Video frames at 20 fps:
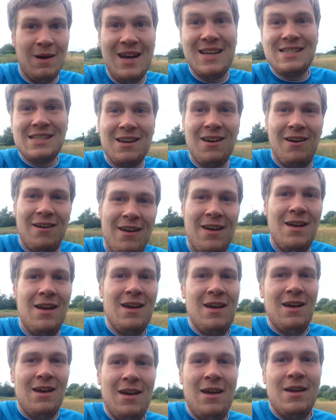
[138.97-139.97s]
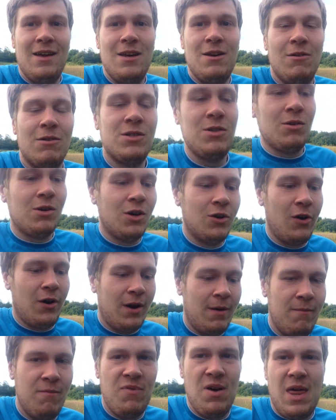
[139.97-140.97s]
mascot. You know, so good
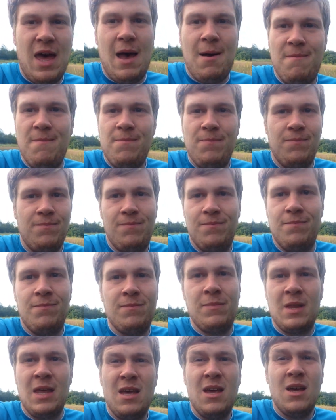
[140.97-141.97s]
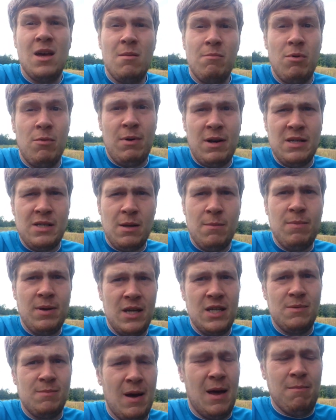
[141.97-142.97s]
on him for that. But rest in
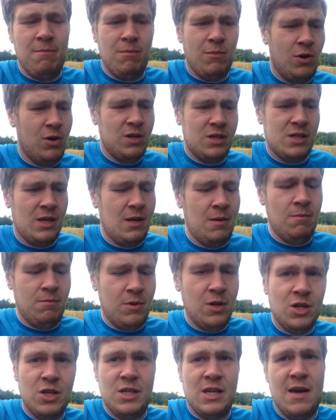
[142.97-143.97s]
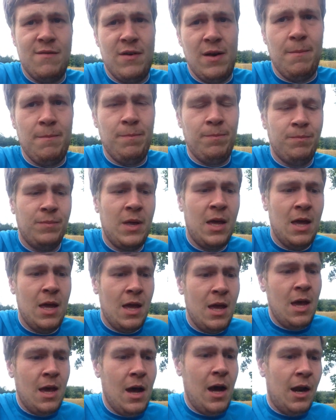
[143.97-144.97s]
peace, man. Honestly, you deserve it.
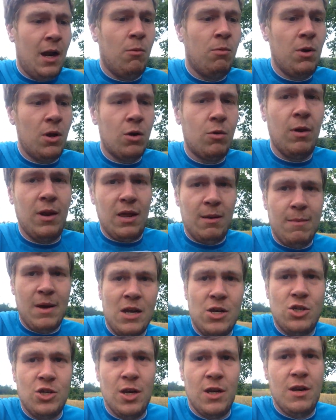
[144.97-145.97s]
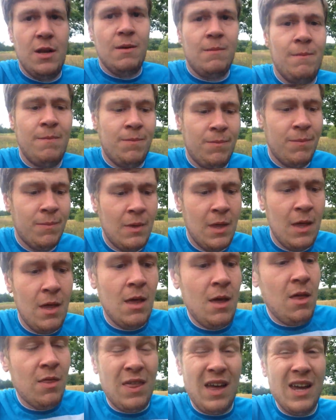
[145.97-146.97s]
And I will quickly mention
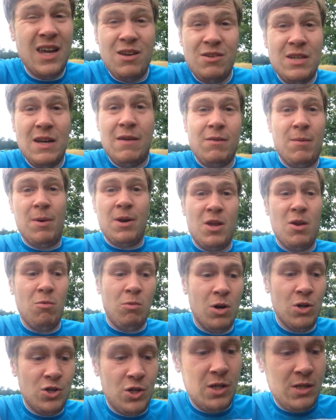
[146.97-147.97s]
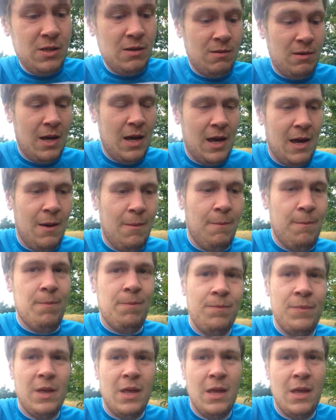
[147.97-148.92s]
thank you to everybody who watches. Um,